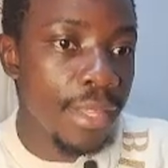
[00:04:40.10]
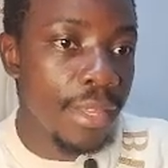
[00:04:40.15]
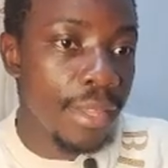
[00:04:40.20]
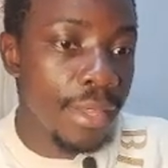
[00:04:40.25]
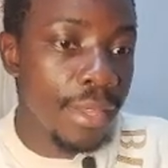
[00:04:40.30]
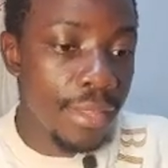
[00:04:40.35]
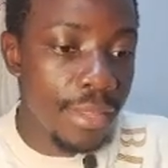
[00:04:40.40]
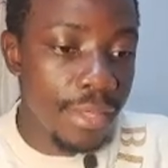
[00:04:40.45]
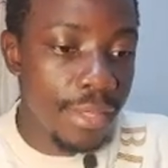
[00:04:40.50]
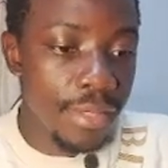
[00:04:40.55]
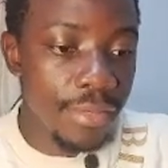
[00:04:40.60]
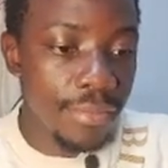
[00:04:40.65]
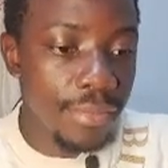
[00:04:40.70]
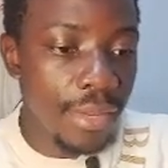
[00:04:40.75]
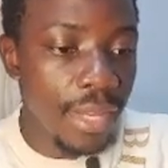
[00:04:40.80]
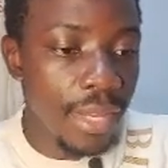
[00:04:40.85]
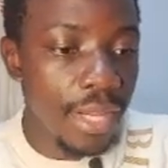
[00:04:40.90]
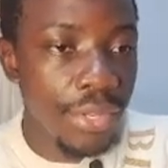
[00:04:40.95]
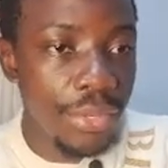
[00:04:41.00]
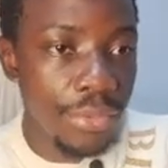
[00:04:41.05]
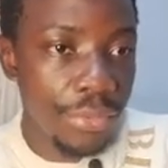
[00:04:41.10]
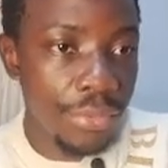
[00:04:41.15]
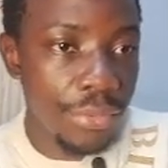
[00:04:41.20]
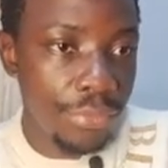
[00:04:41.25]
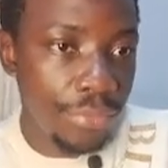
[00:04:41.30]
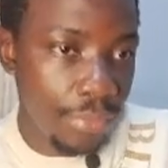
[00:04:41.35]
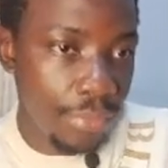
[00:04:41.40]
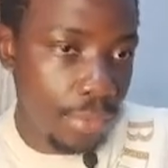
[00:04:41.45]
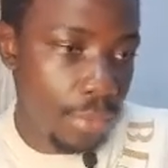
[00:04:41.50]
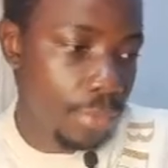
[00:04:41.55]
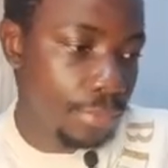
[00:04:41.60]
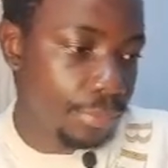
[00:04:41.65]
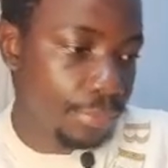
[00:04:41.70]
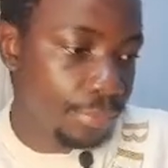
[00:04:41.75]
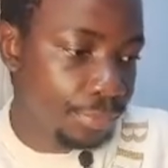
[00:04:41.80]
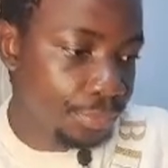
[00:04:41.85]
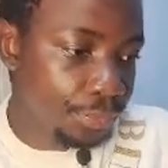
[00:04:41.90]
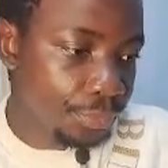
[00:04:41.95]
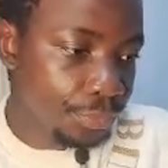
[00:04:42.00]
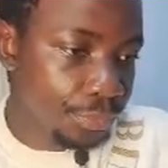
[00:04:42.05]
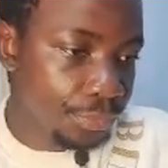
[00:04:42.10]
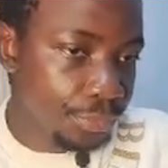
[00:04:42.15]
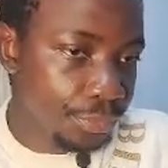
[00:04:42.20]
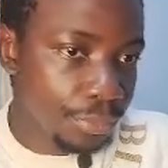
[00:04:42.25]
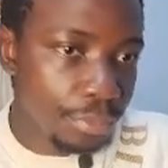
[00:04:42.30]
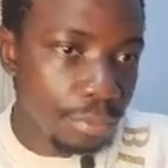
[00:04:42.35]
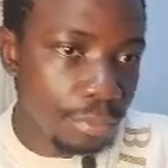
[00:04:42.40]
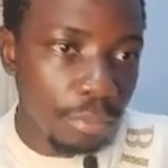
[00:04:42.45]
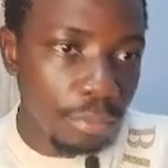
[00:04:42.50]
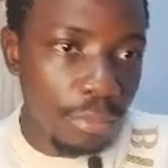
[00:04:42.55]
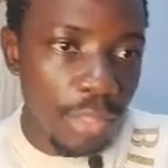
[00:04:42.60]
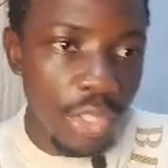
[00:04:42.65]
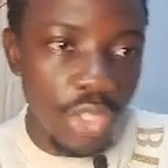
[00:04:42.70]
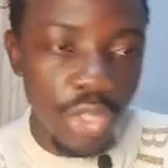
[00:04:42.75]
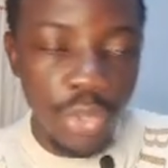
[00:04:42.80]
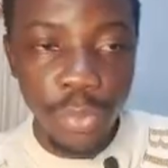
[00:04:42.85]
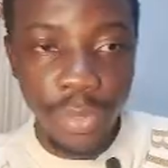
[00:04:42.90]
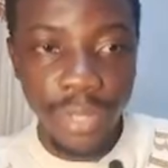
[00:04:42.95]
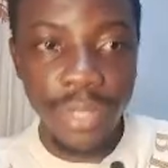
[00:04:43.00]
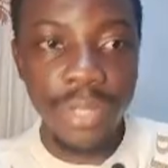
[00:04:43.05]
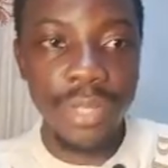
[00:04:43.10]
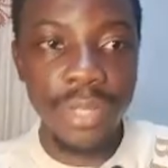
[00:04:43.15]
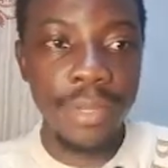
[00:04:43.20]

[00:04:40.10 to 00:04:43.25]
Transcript: this value 4 to it.